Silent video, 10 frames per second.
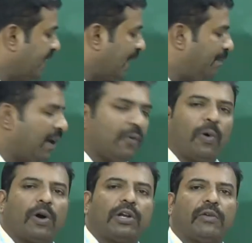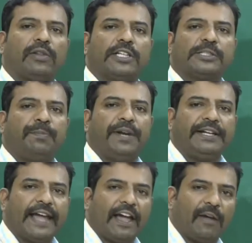this statement, whatever the
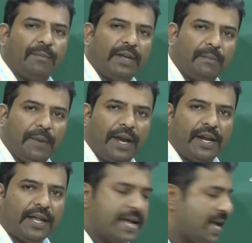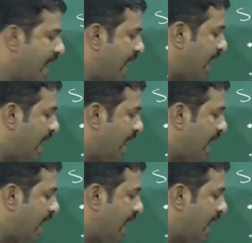split I have been made,